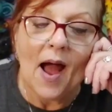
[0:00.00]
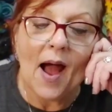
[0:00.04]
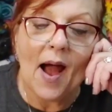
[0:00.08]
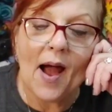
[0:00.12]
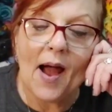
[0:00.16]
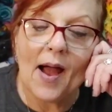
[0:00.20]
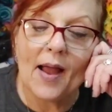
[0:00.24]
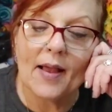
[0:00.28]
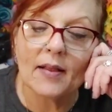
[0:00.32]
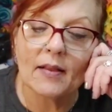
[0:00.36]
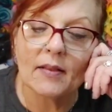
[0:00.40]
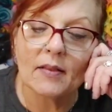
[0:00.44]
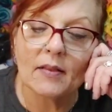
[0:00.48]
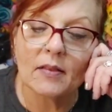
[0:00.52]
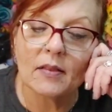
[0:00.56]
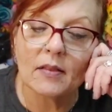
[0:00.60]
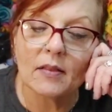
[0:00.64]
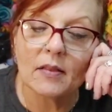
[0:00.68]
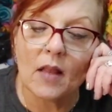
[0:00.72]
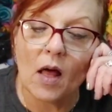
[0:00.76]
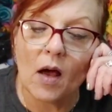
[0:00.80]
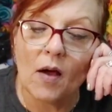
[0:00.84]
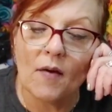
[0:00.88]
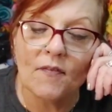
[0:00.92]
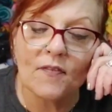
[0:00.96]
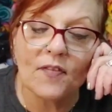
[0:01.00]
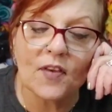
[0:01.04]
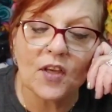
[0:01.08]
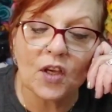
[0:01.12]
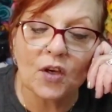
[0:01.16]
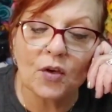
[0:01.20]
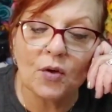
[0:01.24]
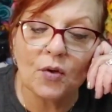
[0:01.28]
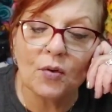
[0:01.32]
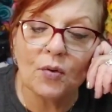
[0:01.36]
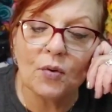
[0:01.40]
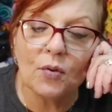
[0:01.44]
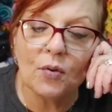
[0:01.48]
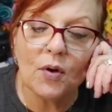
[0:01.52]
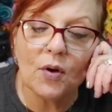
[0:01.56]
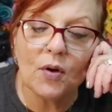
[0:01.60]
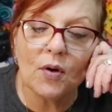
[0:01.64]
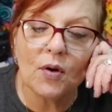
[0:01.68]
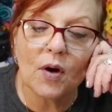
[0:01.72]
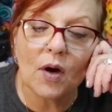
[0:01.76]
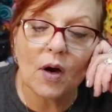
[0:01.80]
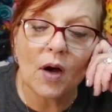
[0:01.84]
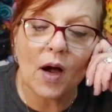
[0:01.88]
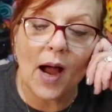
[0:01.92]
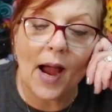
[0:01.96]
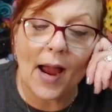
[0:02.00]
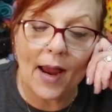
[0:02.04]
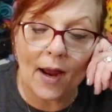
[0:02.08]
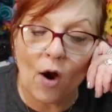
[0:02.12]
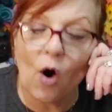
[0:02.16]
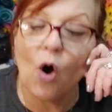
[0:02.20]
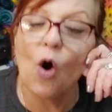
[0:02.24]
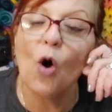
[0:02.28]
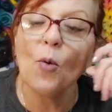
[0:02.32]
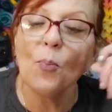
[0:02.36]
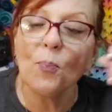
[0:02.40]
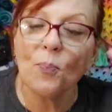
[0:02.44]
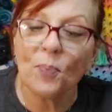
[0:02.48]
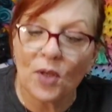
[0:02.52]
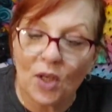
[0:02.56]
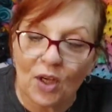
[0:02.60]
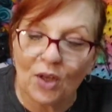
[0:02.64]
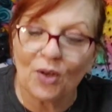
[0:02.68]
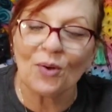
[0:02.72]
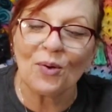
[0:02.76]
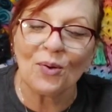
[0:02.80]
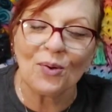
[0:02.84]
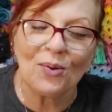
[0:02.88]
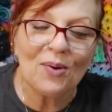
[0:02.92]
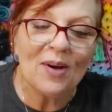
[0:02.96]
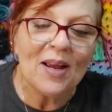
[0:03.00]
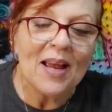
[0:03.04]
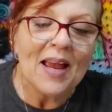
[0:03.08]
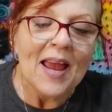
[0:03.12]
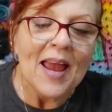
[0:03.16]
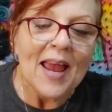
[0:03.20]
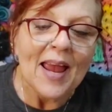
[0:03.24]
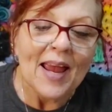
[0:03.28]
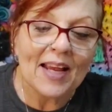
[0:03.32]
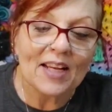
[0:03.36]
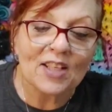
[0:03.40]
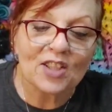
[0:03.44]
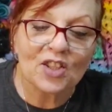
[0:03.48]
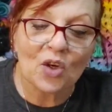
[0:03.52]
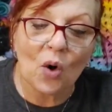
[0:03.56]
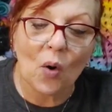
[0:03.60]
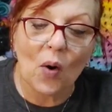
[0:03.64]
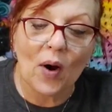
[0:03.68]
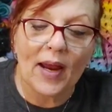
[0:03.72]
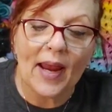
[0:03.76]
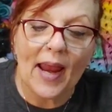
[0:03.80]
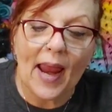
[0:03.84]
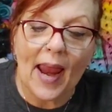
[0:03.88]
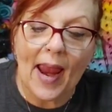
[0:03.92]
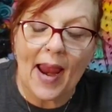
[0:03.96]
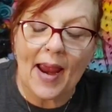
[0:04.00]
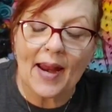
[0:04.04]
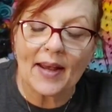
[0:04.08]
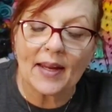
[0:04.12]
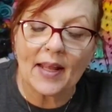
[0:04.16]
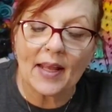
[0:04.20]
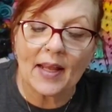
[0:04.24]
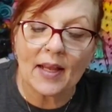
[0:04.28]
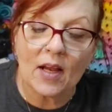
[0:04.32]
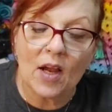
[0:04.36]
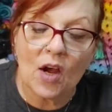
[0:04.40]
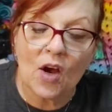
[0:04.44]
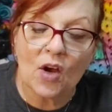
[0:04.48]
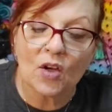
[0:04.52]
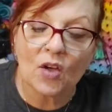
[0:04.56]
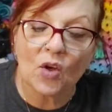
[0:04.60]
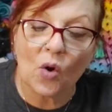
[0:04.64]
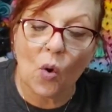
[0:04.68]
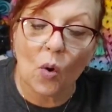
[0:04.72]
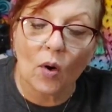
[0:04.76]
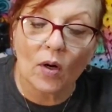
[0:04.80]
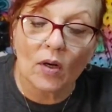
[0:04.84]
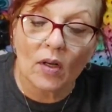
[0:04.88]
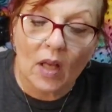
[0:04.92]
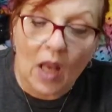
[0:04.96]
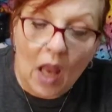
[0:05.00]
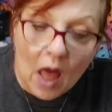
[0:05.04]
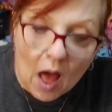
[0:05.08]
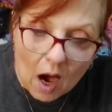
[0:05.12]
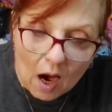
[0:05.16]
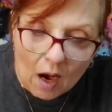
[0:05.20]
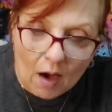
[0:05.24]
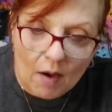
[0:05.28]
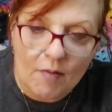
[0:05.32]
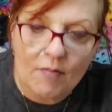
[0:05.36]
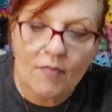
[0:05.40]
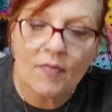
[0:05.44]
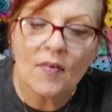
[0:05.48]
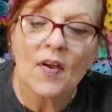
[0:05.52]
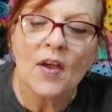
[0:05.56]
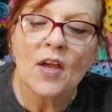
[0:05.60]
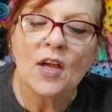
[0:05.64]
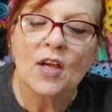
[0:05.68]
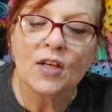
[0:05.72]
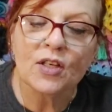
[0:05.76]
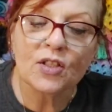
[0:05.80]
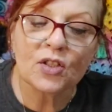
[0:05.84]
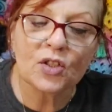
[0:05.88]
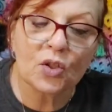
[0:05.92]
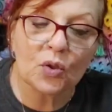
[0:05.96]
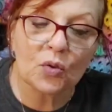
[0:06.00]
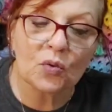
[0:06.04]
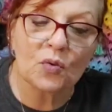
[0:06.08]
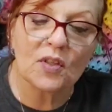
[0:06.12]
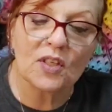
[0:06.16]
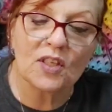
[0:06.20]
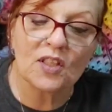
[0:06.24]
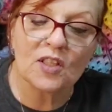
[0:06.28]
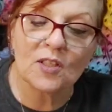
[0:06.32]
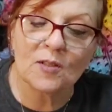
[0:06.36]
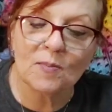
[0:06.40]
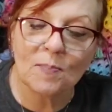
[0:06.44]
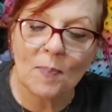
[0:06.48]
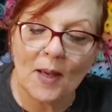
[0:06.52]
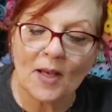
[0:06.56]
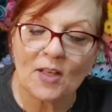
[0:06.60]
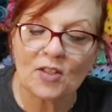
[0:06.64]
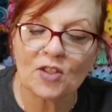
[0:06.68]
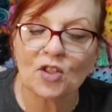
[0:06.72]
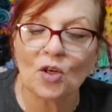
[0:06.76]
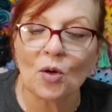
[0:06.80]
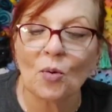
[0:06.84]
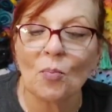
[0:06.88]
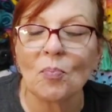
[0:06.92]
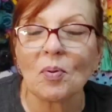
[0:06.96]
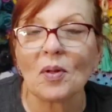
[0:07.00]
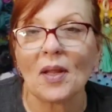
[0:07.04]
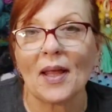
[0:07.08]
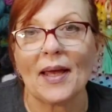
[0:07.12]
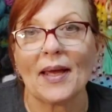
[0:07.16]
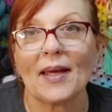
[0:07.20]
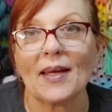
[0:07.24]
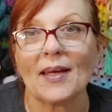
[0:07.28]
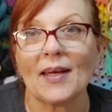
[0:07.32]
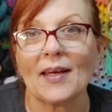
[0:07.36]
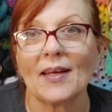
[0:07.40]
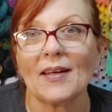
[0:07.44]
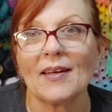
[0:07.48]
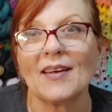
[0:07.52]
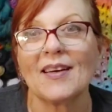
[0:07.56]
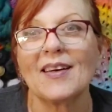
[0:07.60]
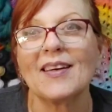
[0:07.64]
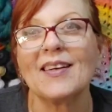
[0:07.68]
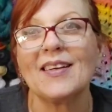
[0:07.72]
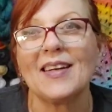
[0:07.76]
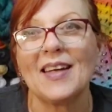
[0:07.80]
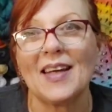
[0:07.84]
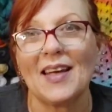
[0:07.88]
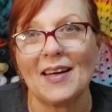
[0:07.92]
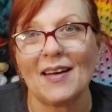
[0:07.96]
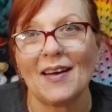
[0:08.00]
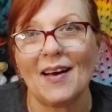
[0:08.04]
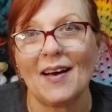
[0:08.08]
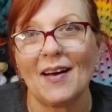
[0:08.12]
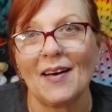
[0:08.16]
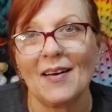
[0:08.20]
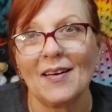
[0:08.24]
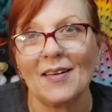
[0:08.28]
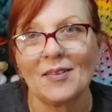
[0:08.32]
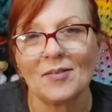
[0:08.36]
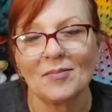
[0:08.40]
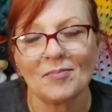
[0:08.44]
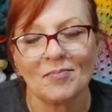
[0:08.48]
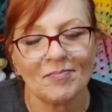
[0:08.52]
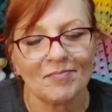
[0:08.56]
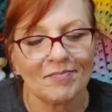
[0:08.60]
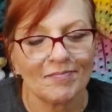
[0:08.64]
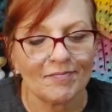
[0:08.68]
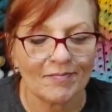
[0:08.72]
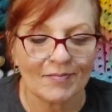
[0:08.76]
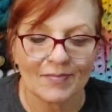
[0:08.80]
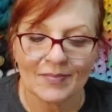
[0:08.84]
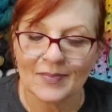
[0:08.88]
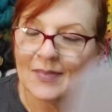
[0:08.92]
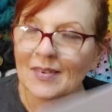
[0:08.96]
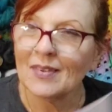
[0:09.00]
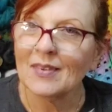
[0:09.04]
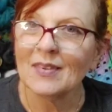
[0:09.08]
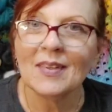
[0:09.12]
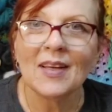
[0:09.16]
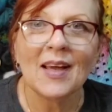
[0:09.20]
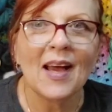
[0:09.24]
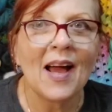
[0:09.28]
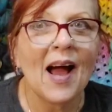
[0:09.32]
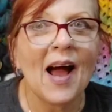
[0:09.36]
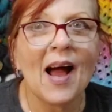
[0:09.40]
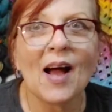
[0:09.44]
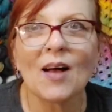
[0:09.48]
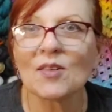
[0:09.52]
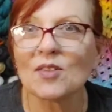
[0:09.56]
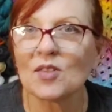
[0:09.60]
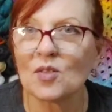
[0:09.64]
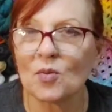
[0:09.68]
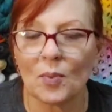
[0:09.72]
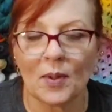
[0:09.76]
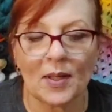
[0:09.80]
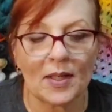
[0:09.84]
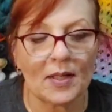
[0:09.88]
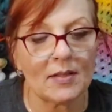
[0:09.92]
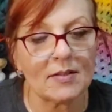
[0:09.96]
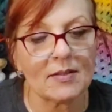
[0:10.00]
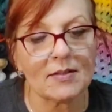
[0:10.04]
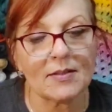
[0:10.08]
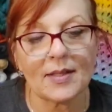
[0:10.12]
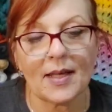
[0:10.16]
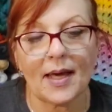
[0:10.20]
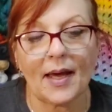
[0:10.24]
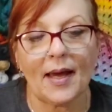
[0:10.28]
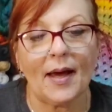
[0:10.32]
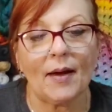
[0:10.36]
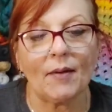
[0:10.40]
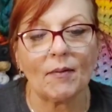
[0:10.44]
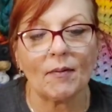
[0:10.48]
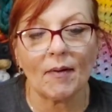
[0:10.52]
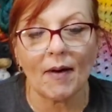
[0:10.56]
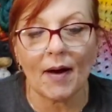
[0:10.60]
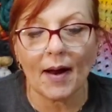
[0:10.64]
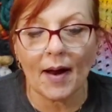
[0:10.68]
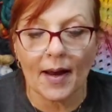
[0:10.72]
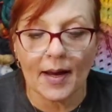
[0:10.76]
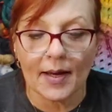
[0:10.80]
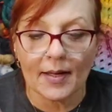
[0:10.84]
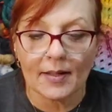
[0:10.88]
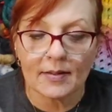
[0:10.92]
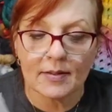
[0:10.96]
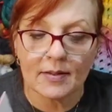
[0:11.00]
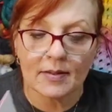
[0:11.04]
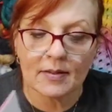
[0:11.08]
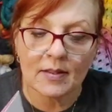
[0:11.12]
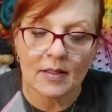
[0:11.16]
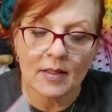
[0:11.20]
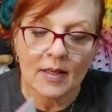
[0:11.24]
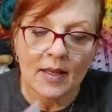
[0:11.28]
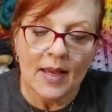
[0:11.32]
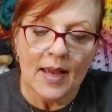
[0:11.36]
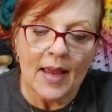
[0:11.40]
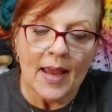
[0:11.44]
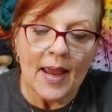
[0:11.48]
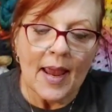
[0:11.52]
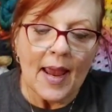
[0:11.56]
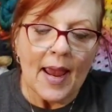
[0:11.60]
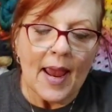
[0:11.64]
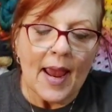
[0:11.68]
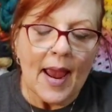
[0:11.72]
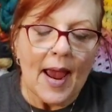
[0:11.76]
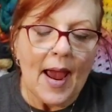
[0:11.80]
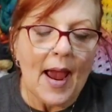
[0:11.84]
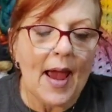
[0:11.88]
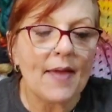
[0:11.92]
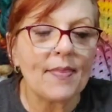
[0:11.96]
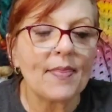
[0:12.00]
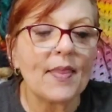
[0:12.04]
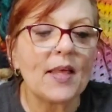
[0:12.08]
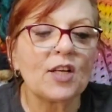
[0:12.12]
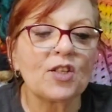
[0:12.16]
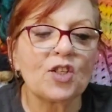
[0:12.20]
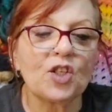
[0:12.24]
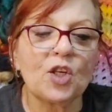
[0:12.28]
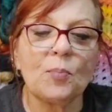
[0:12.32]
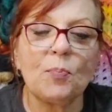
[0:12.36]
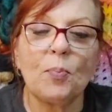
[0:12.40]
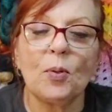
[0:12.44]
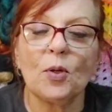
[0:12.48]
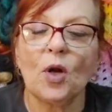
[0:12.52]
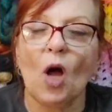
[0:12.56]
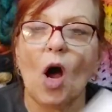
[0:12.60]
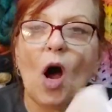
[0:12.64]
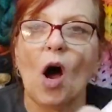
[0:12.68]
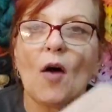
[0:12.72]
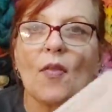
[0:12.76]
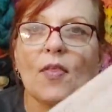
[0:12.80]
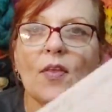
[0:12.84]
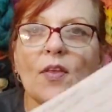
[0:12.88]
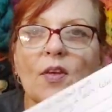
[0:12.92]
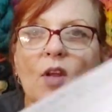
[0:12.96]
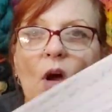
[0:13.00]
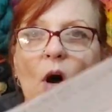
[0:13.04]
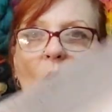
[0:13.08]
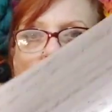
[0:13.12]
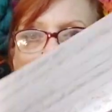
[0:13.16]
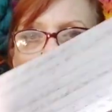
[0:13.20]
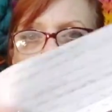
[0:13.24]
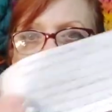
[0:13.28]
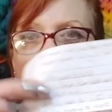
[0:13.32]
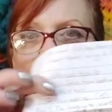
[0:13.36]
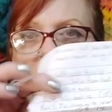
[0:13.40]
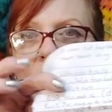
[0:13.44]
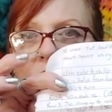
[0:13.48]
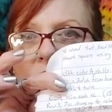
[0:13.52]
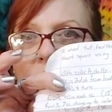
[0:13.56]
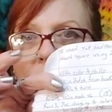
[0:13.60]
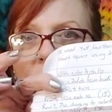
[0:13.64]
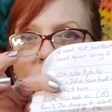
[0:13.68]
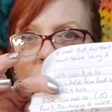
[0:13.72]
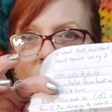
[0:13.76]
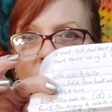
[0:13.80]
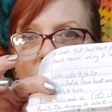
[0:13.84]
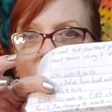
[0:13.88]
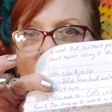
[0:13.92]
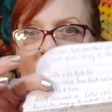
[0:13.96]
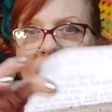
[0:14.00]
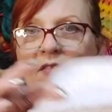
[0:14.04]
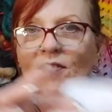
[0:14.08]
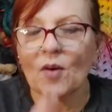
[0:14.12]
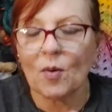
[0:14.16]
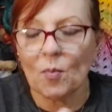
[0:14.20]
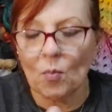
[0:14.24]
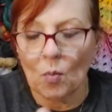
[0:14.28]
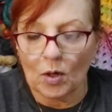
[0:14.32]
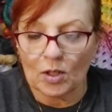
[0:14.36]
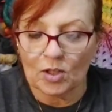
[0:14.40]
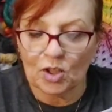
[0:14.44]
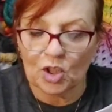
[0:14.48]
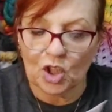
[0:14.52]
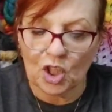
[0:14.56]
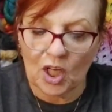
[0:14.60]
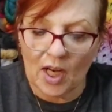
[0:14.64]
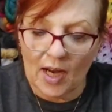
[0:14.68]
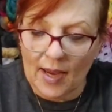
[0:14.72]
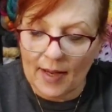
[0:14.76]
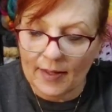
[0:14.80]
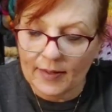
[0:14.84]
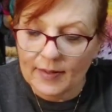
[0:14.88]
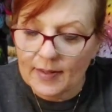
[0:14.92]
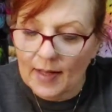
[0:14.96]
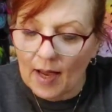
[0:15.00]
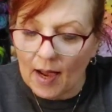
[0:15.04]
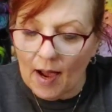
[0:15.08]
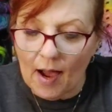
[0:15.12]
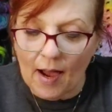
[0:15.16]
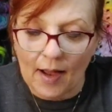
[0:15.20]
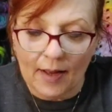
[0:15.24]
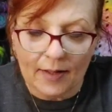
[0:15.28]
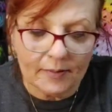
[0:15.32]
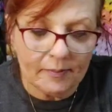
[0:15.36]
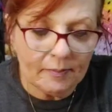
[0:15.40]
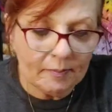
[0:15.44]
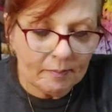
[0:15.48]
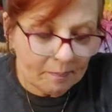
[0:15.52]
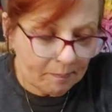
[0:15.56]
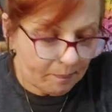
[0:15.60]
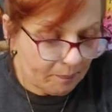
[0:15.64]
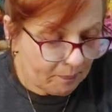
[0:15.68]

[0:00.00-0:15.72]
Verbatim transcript: I love you. I hope you enjoy adding your love to this special blanket, Anita. How sweet is that, right? And then she put all the notes from what she had done.